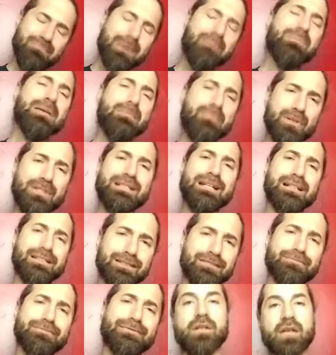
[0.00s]
but be
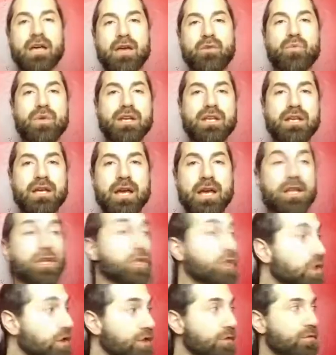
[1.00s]
productive. And when you
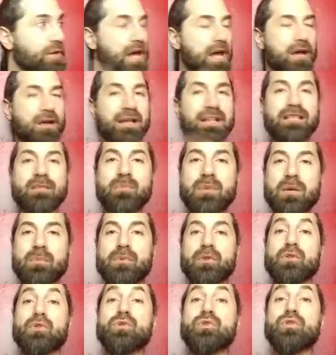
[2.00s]
can, look around at the
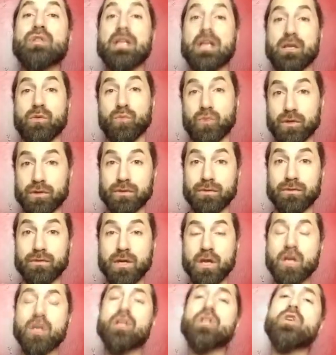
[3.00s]
people you stand with.
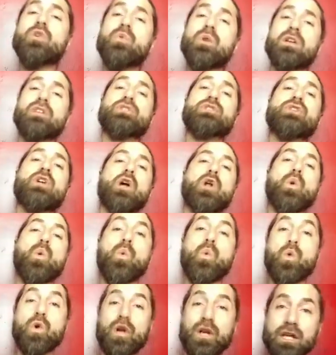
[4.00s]
You want to start
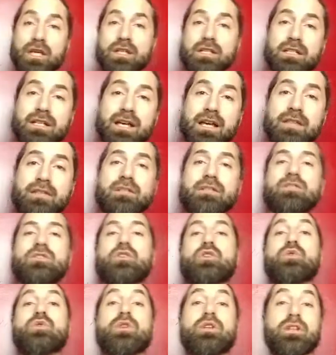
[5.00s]
working together so
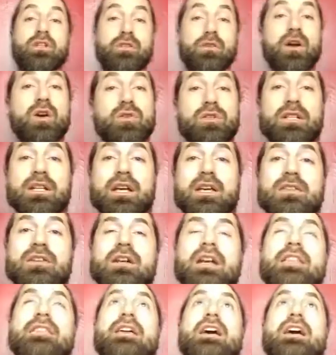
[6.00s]
you can grow together and